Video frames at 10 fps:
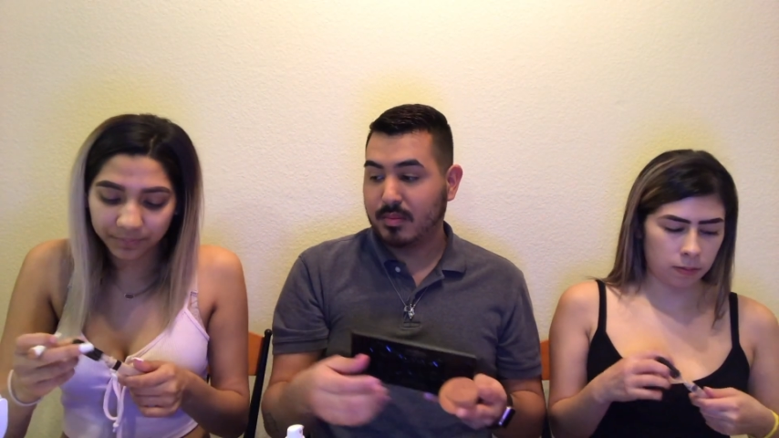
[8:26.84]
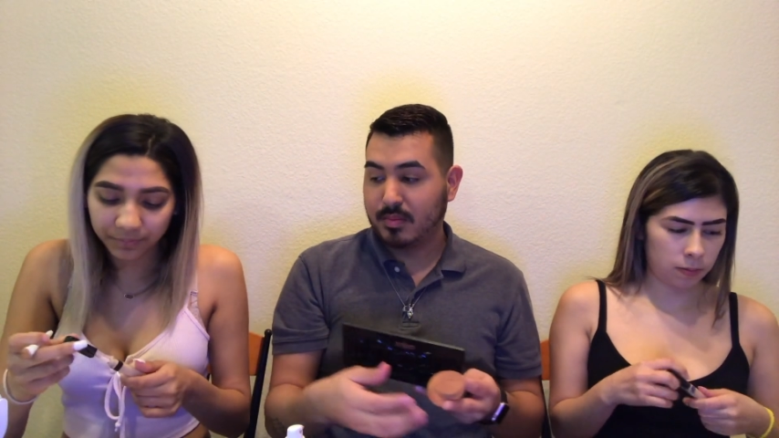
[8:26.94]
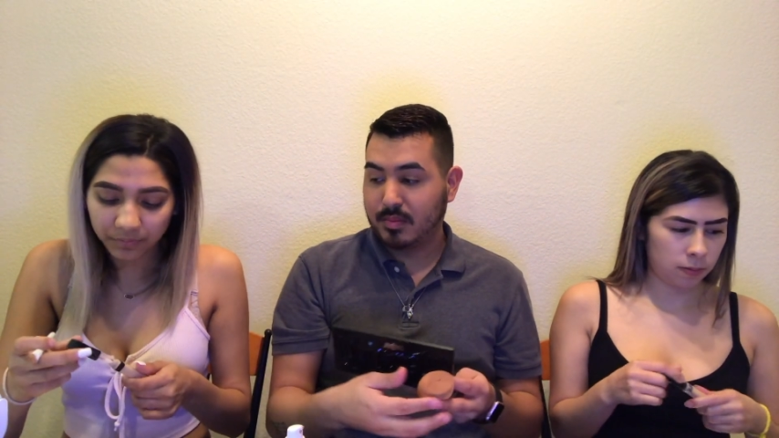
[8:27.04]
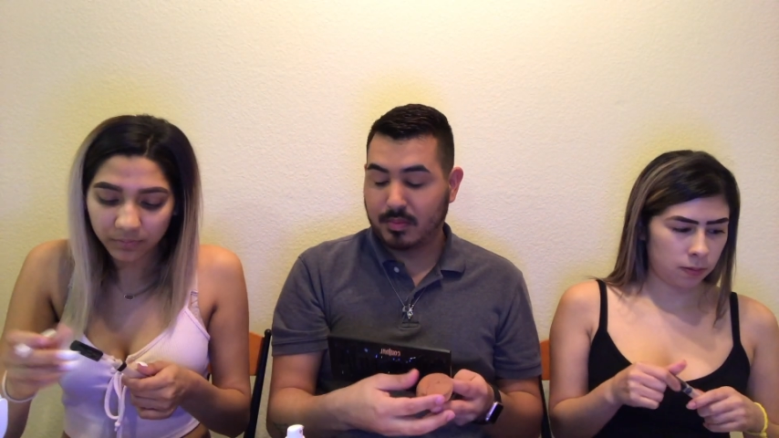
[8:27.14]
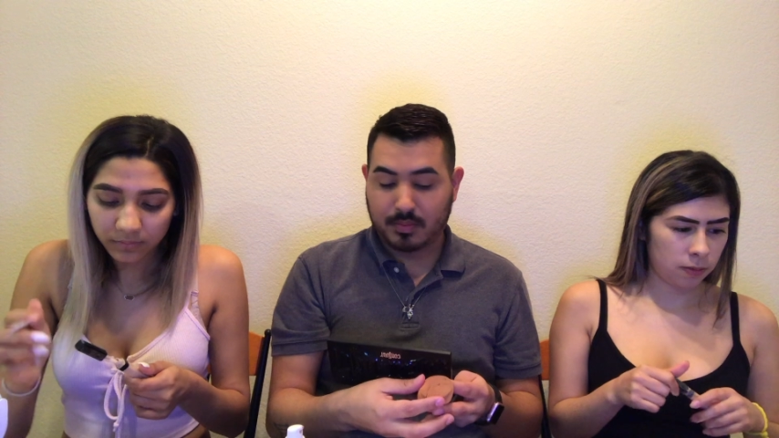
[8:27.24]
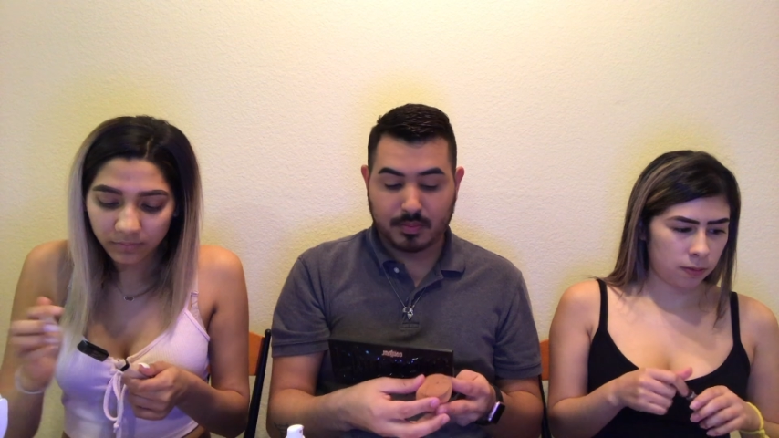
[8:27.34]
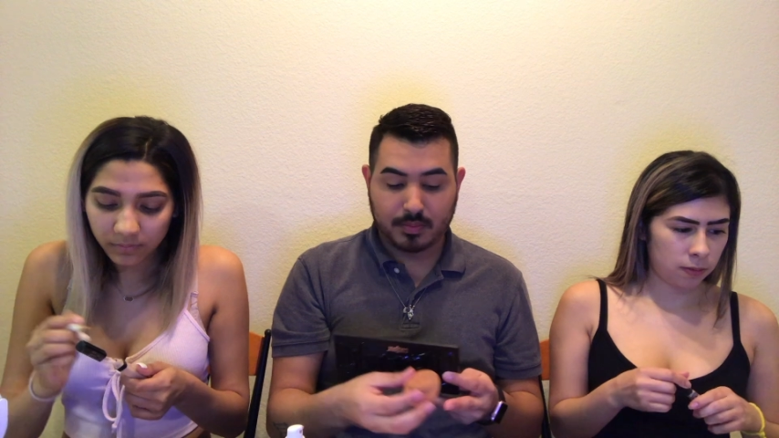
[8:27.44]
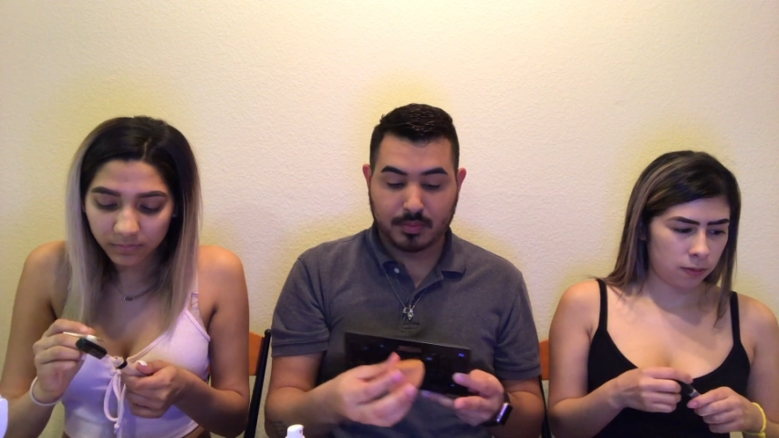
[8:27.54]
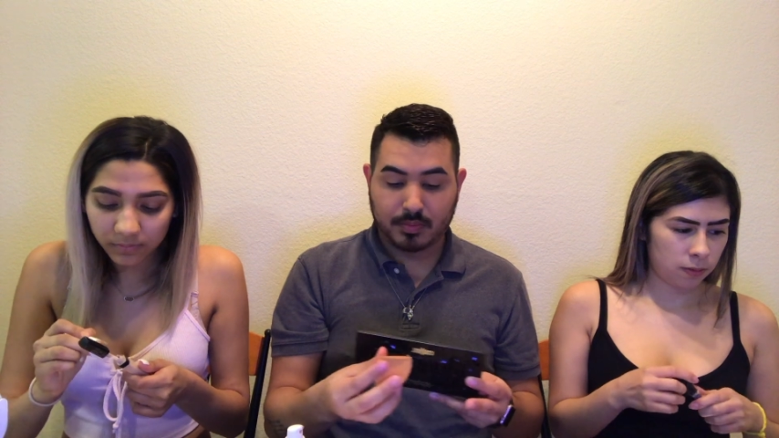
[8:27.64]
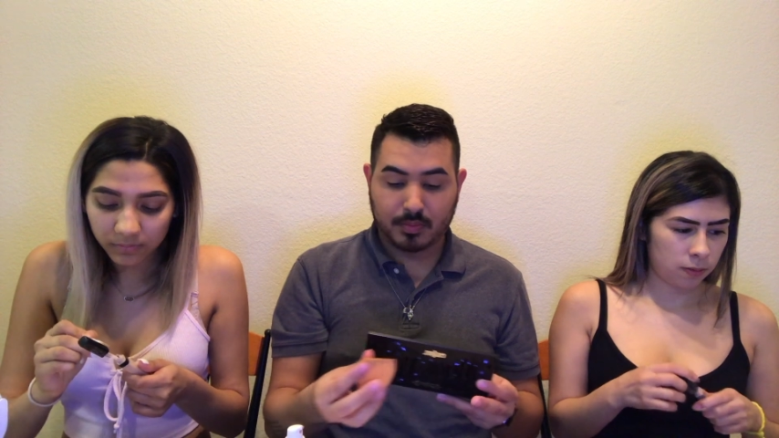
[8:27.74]

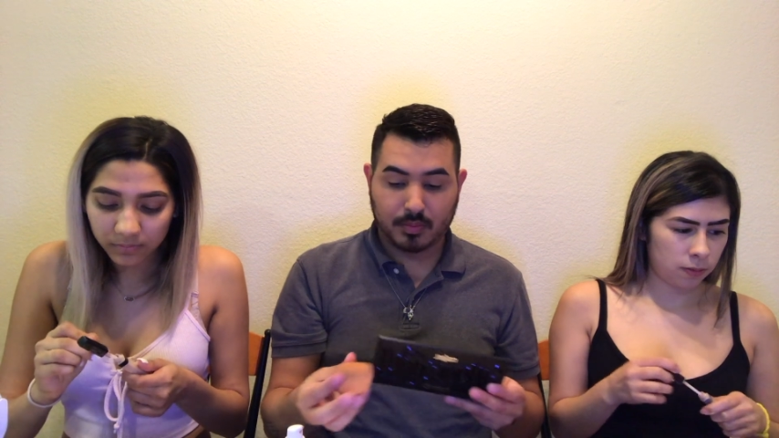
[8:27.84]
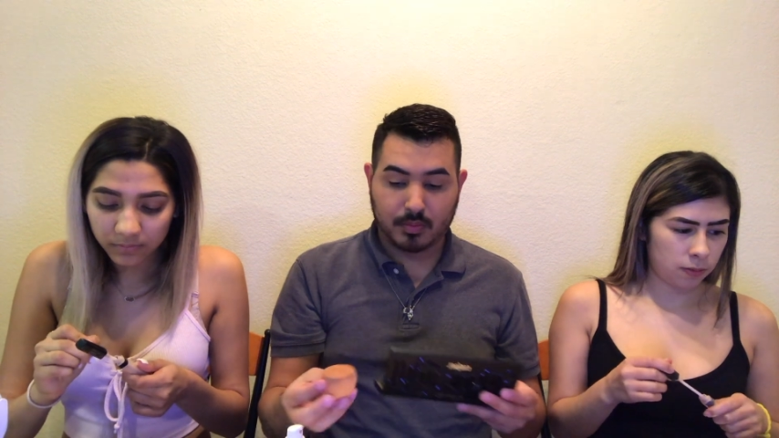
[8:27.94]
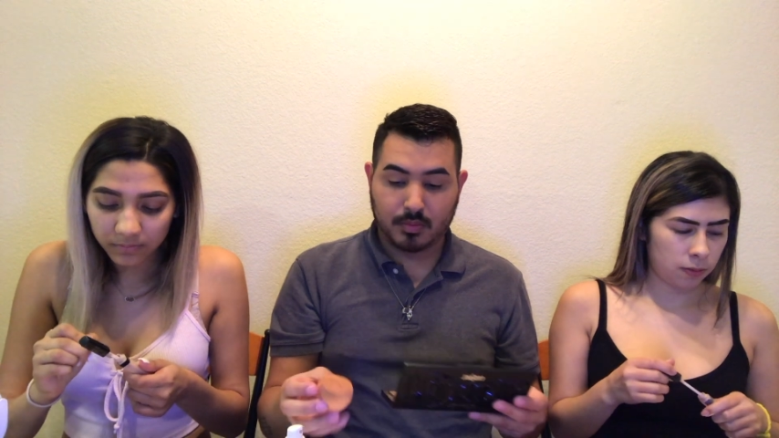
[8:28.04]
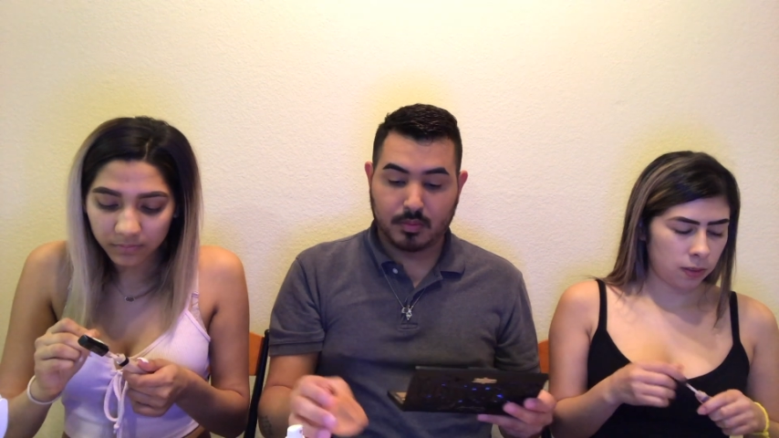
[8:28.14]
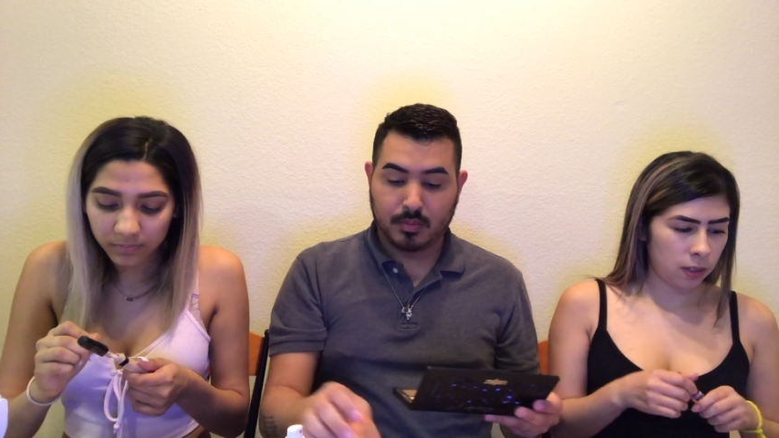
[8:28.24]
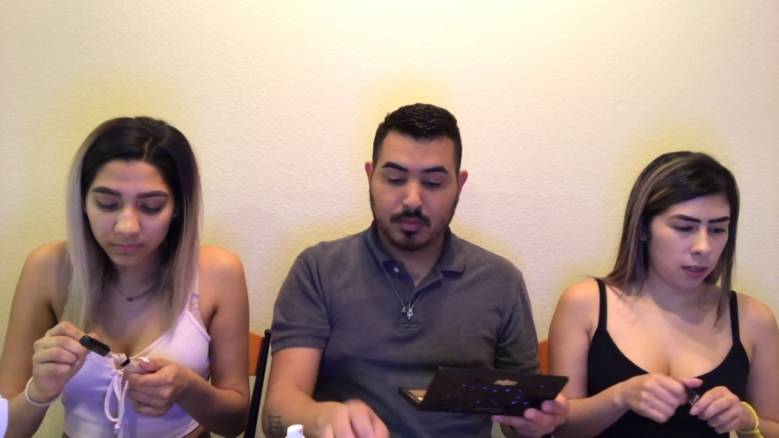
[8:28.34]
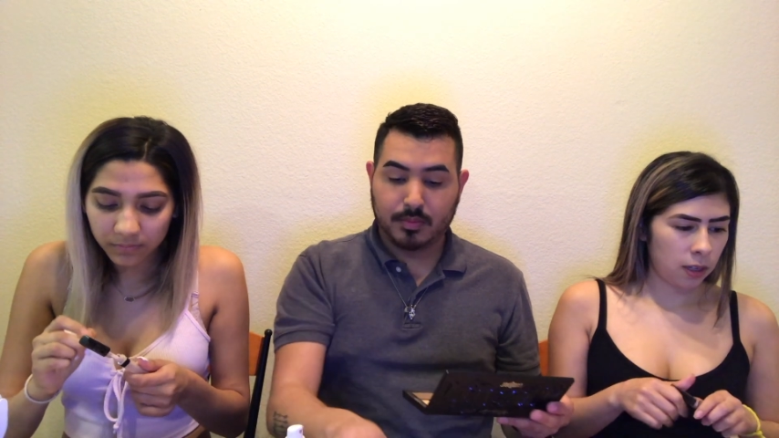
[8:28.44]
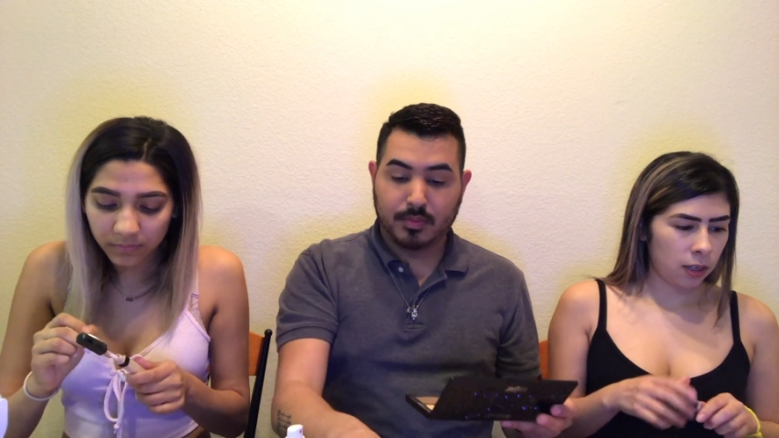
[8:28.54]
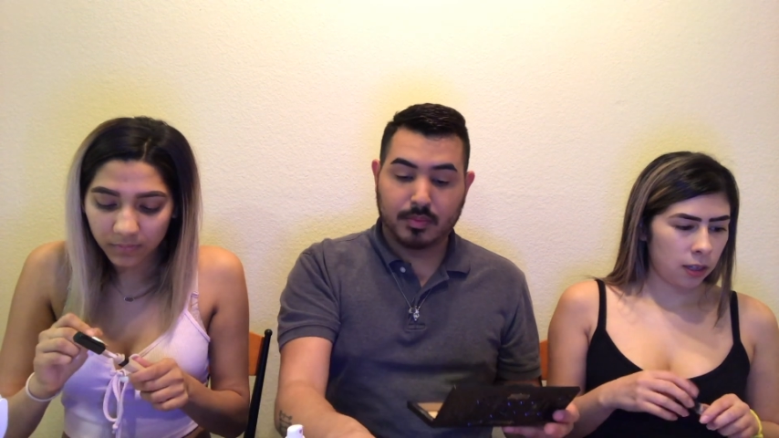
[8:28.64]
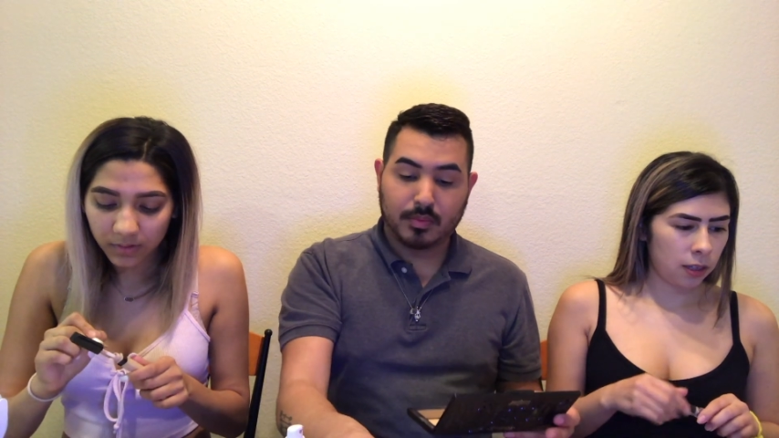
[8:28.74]
No one is speaking in this clip.